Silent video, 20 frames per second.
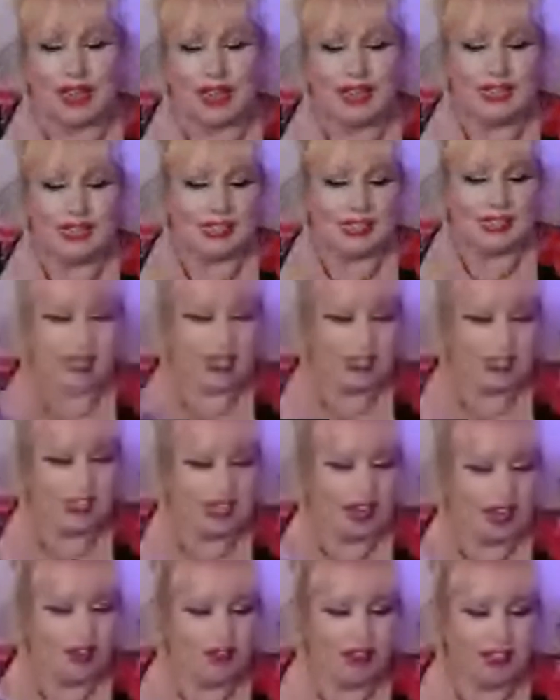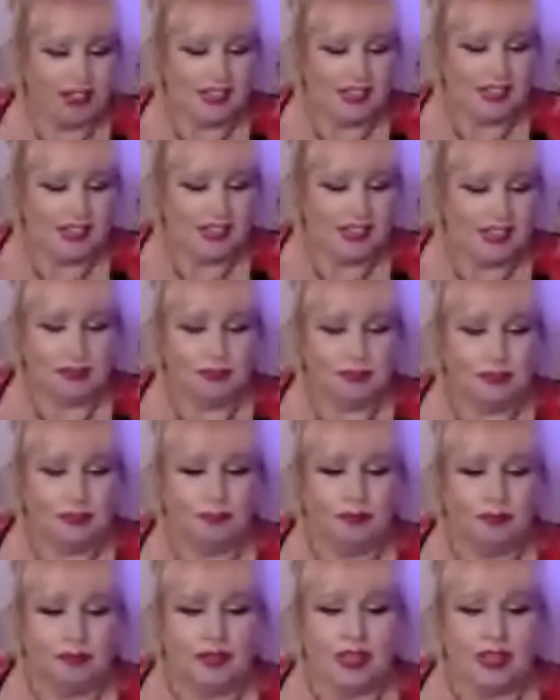Hey, Sagittarius.
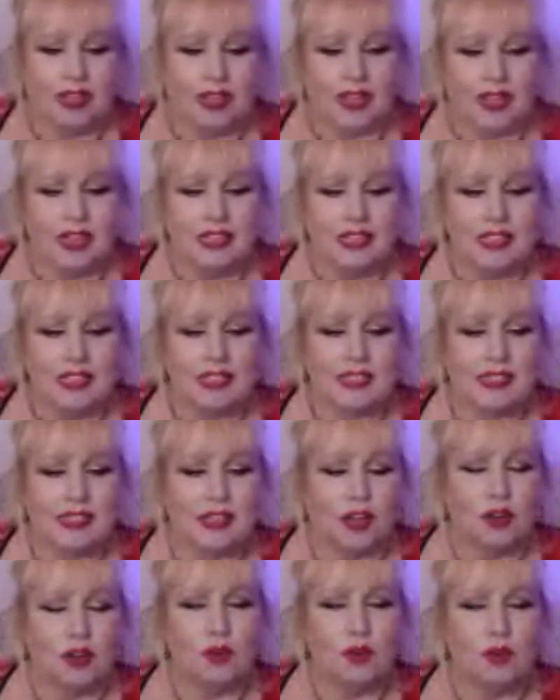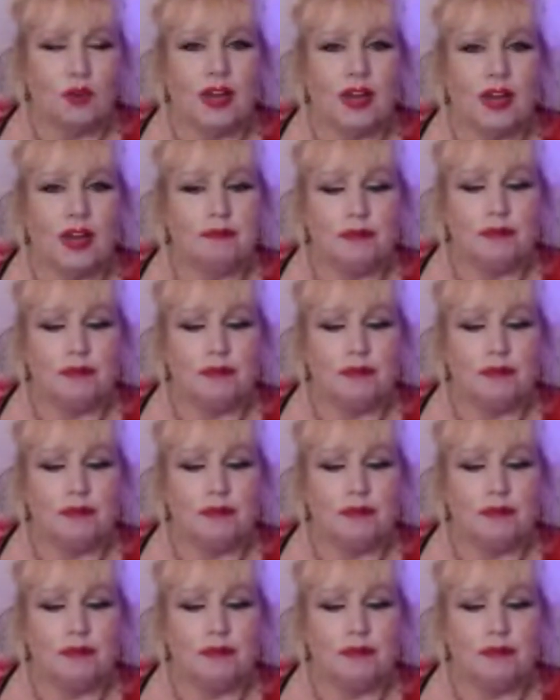So,